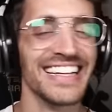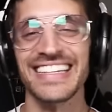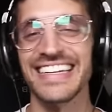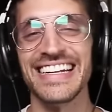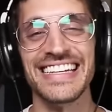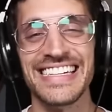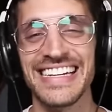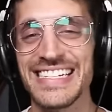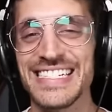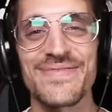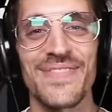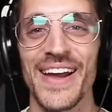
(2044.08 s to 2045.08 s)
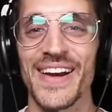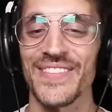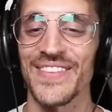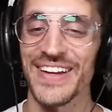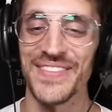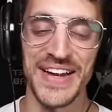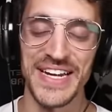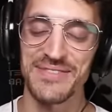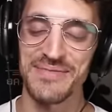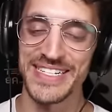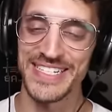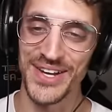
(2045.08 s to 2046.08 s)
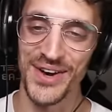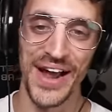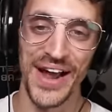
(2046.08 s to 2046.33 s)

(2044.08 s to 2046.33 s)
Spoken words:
The Indian Spider-Man makes me so